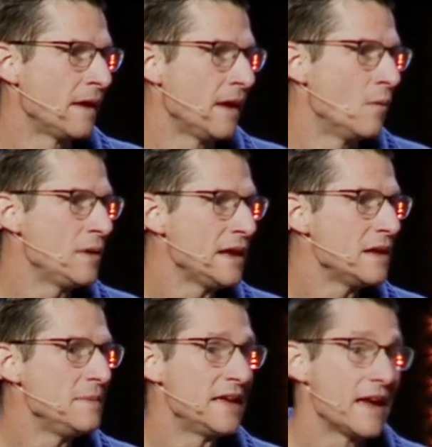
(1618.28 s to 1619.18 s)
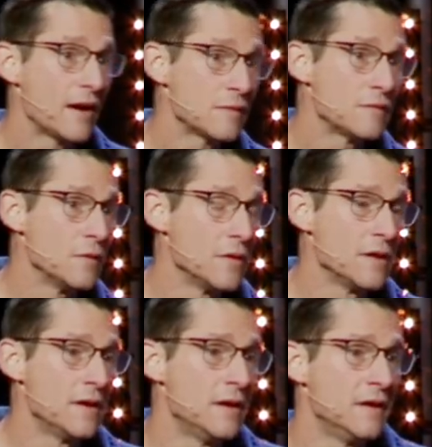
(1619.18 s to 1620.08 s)
And we need to be careful
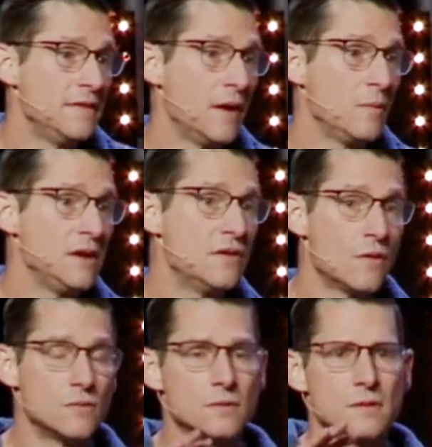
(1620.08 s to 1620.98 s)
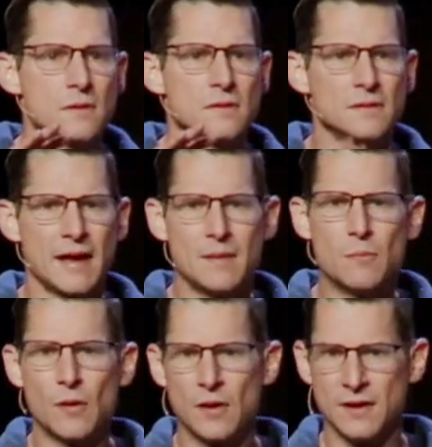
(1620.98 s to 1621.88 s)
that we don't lay
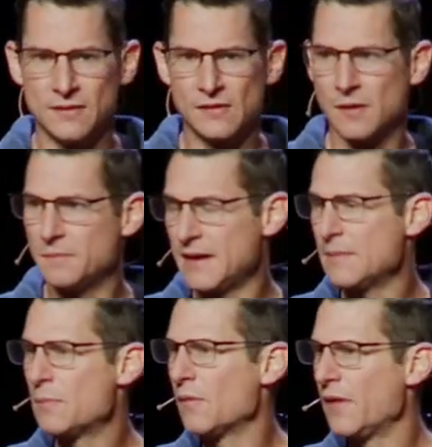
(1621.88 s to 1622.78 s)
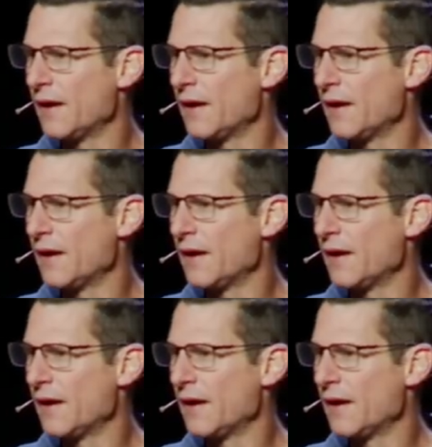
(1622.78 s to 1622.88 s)
burdens on people that